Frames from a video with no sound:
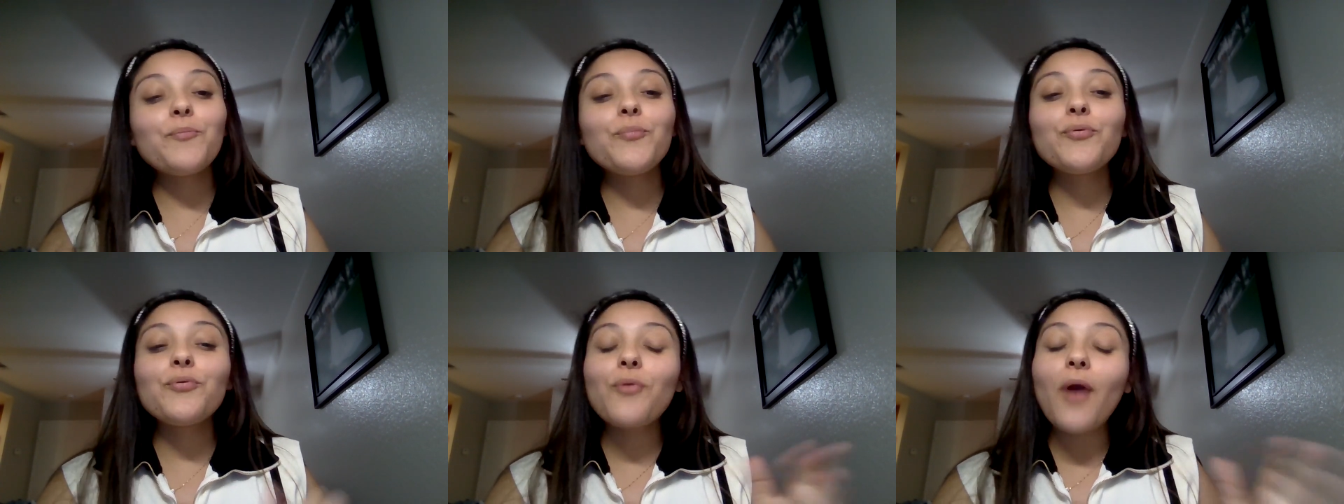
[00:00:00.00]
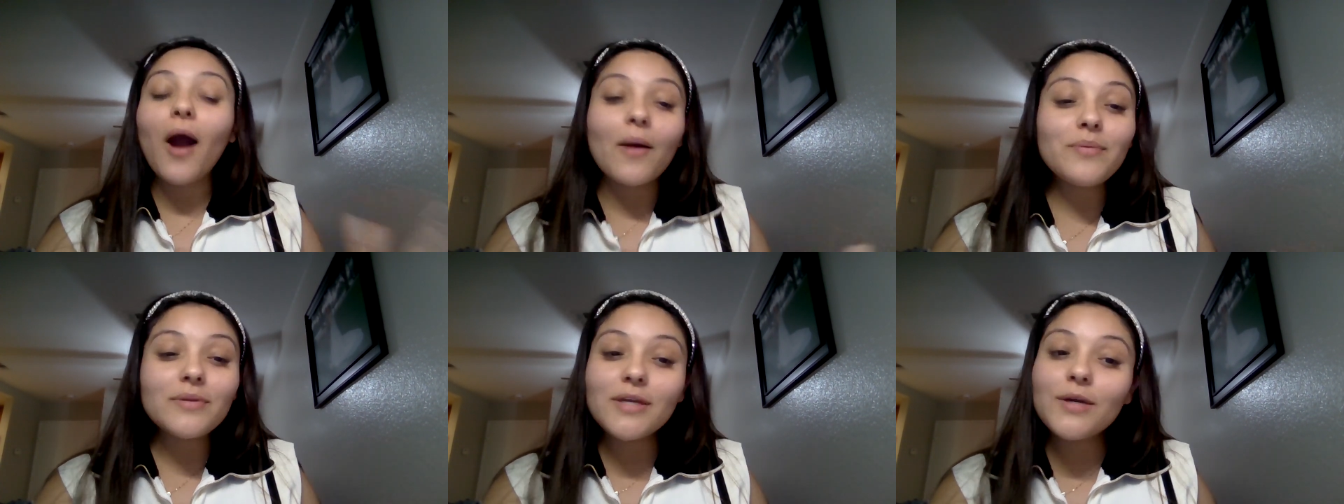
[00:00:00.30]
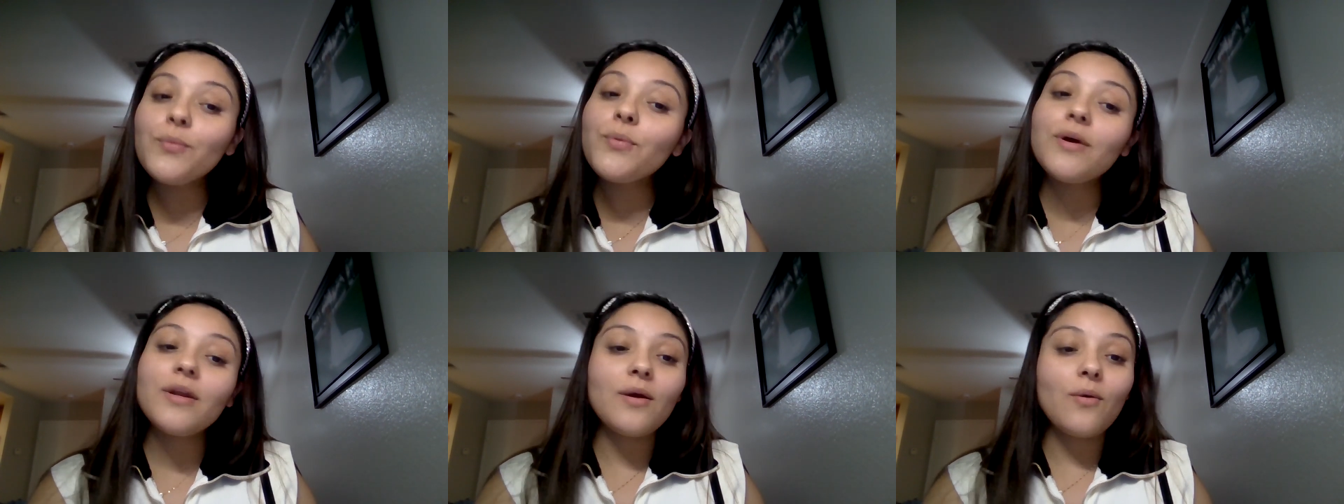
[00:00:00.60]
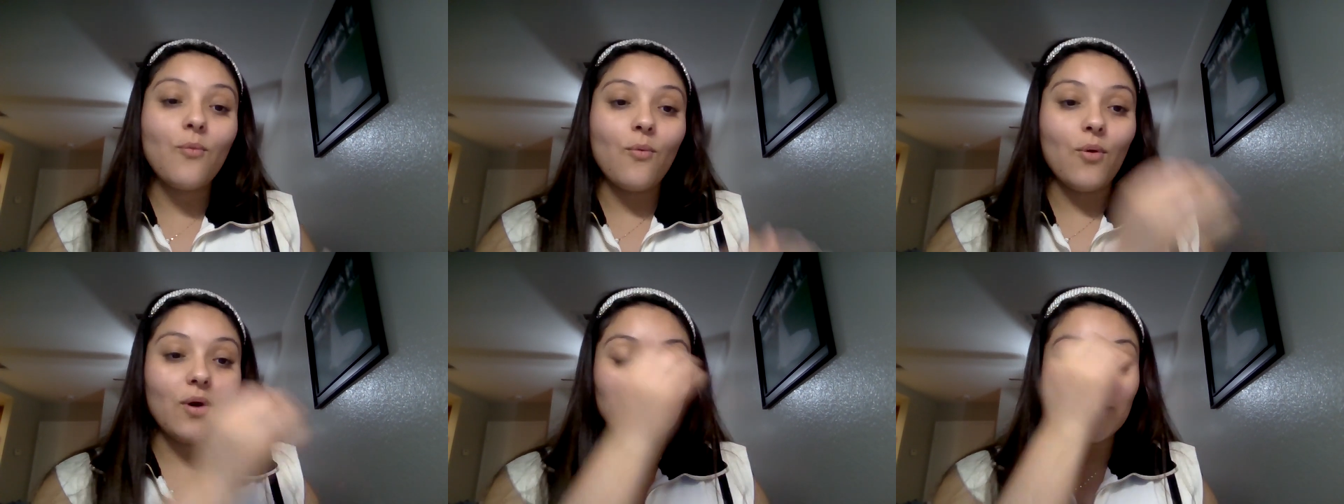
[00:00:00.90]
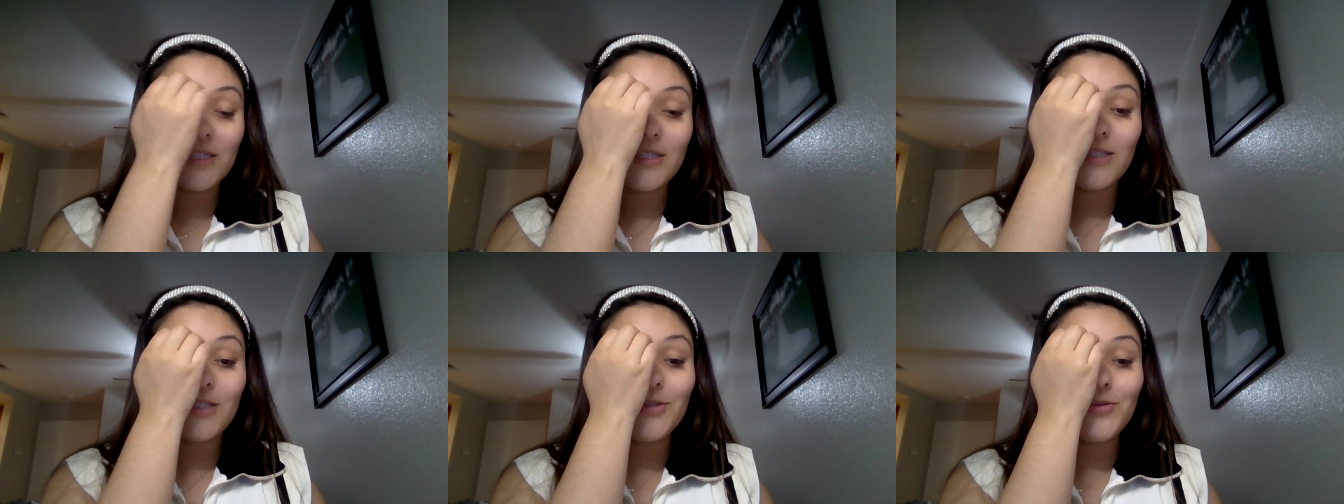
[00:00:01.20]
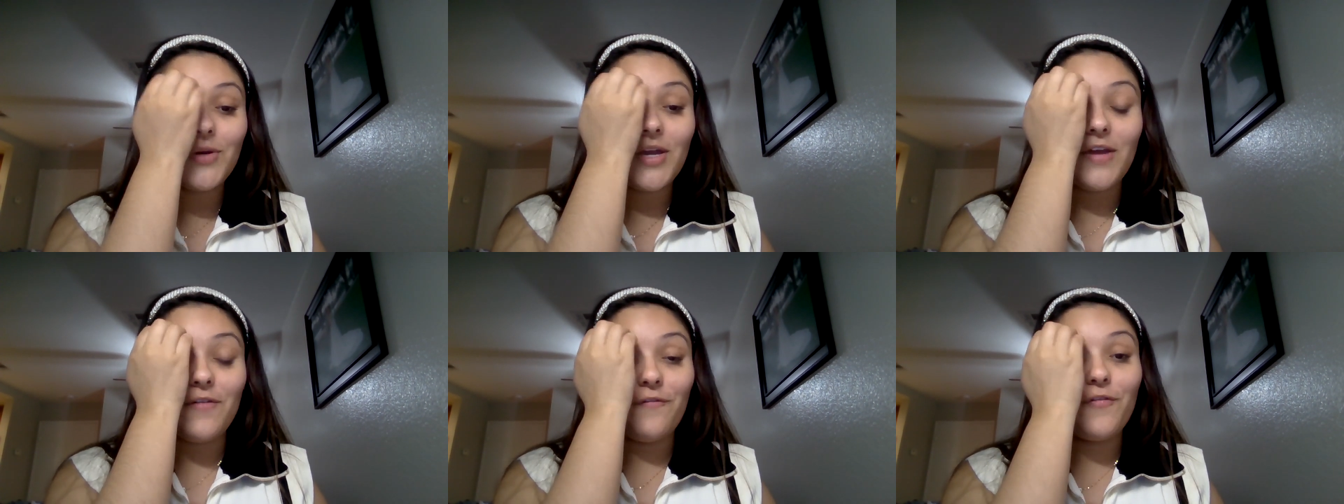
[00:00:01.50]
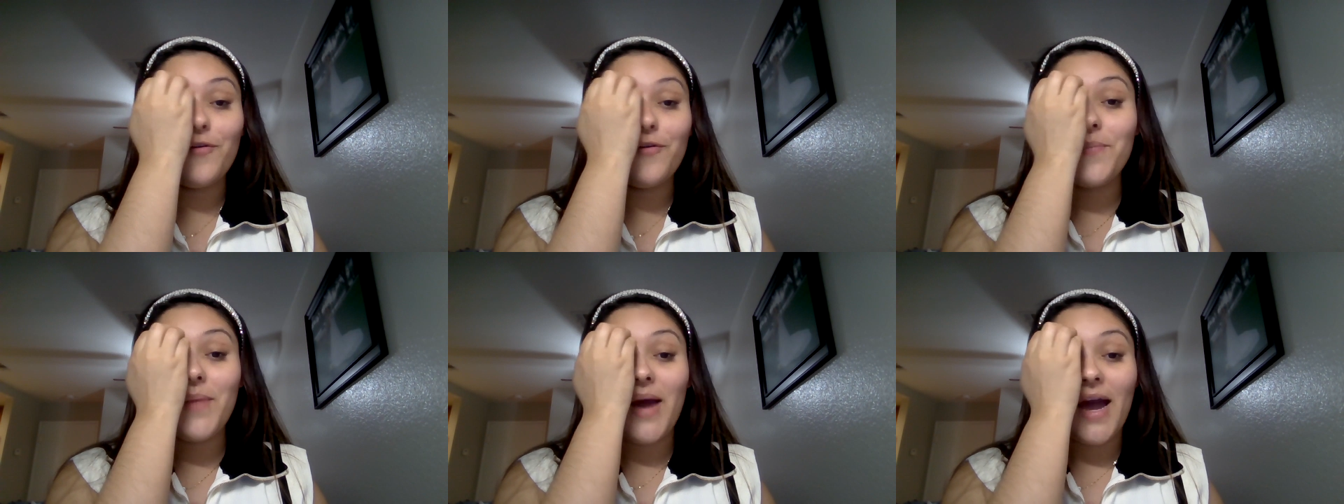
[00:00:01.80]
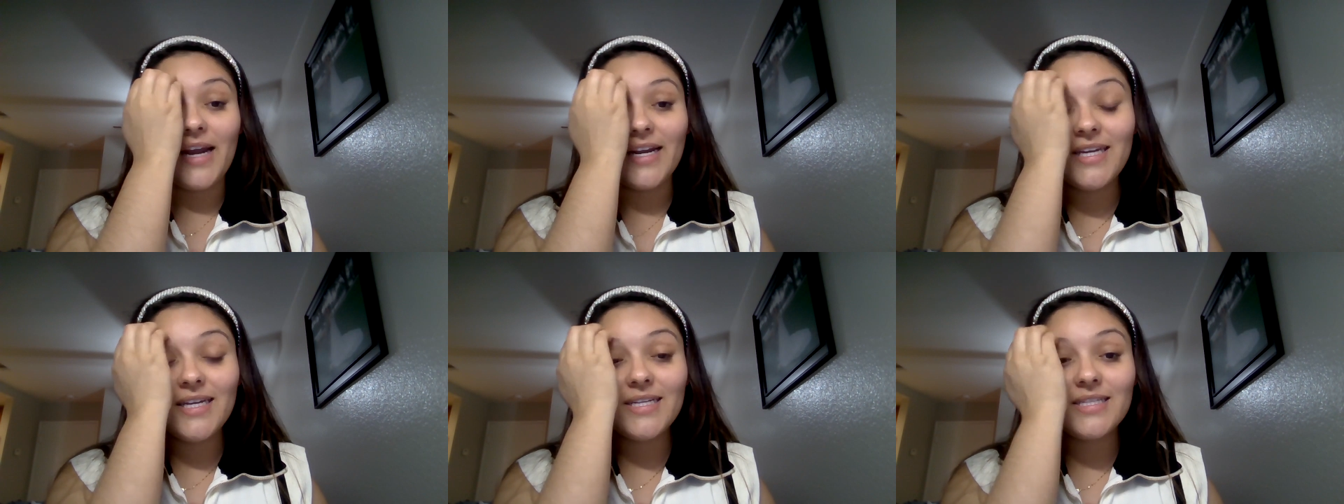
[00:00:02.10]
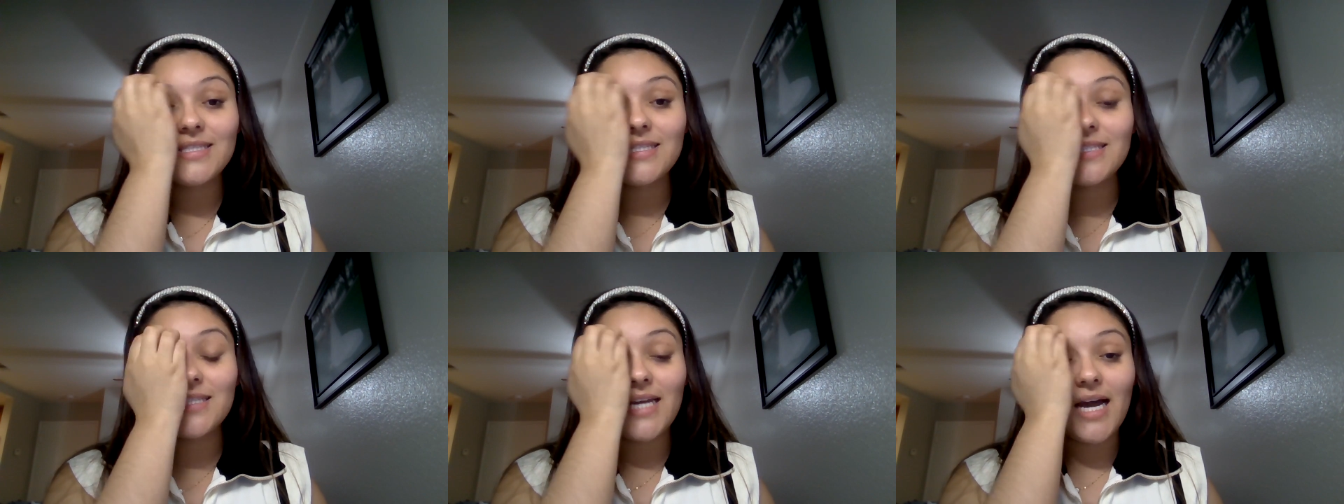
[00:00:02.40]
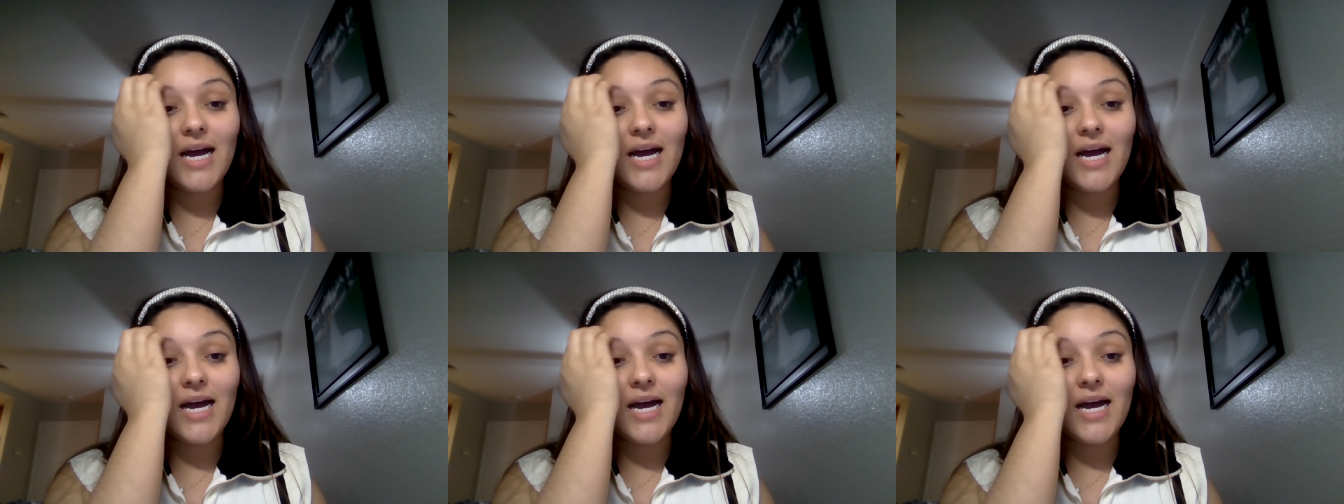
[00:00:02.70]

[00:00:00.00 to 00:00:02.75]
probably wouldn't want to do informatics.